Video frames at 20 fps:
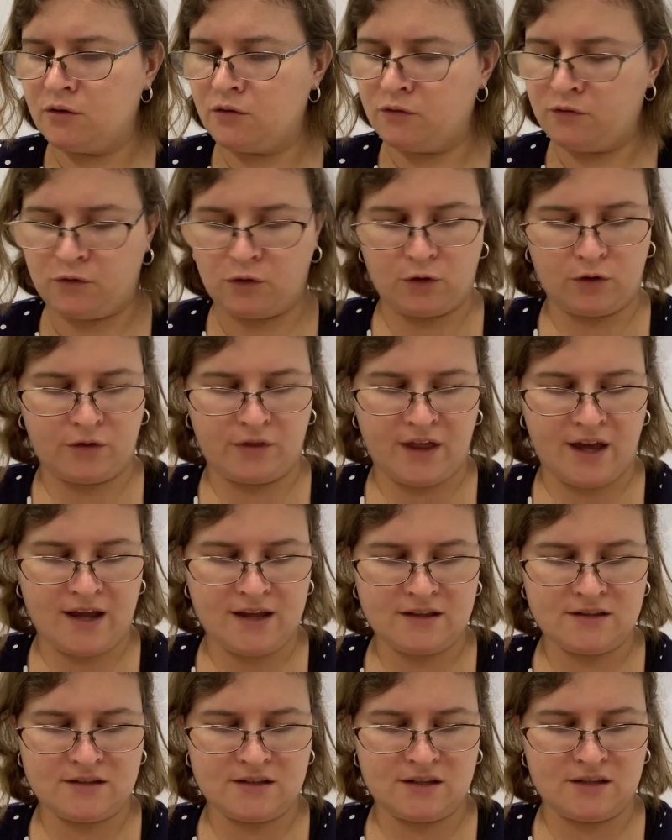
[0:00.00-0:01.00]
for
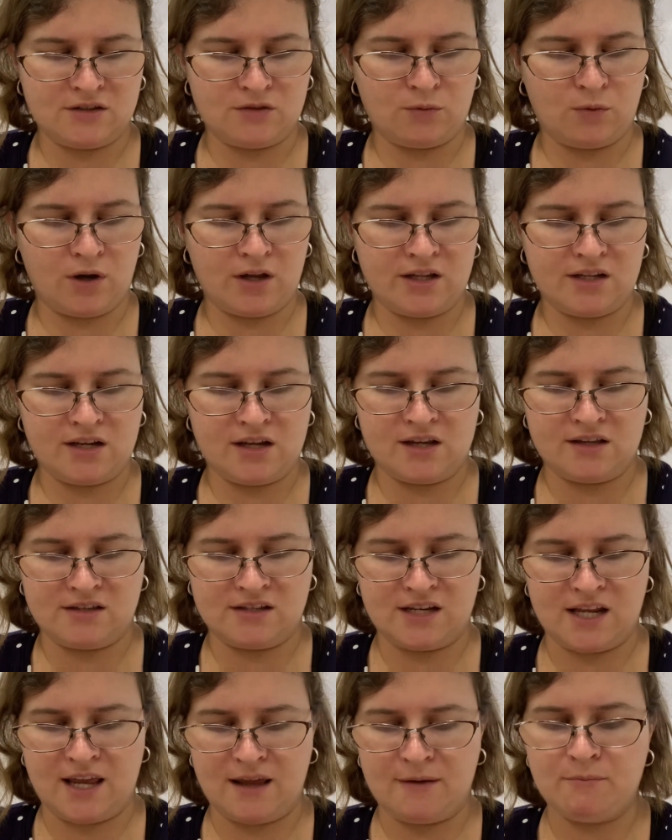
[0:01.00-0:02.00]
that is what his
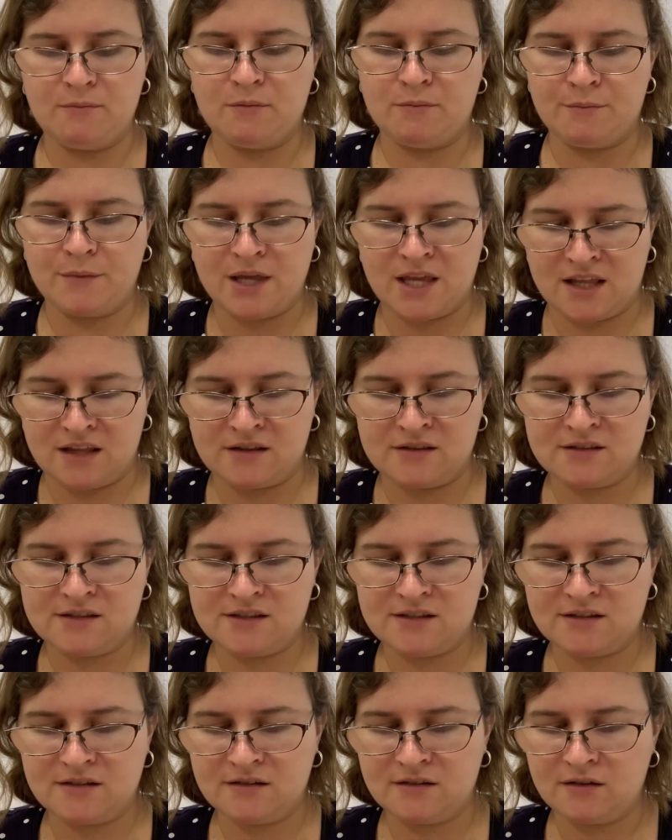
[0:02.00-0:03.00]
name
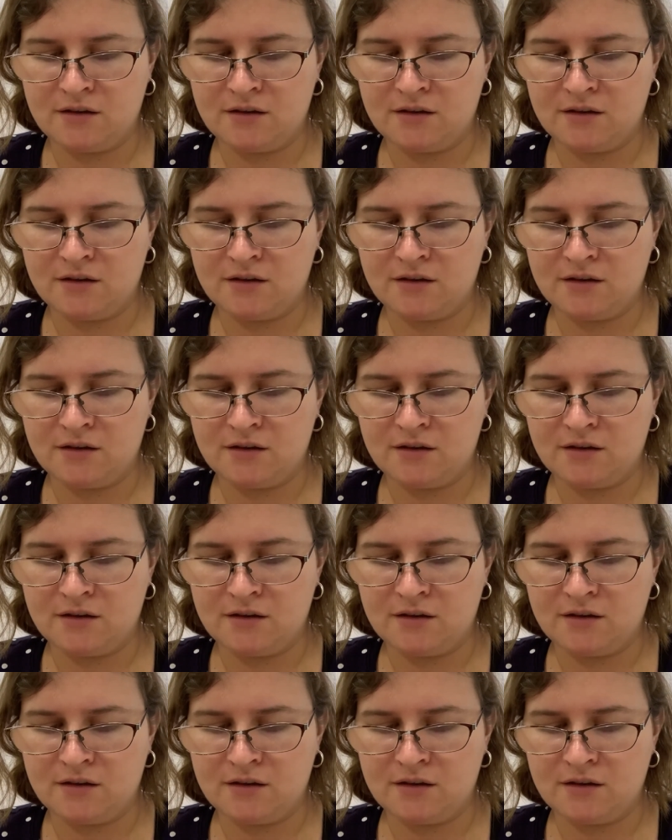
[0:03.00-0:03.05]
means,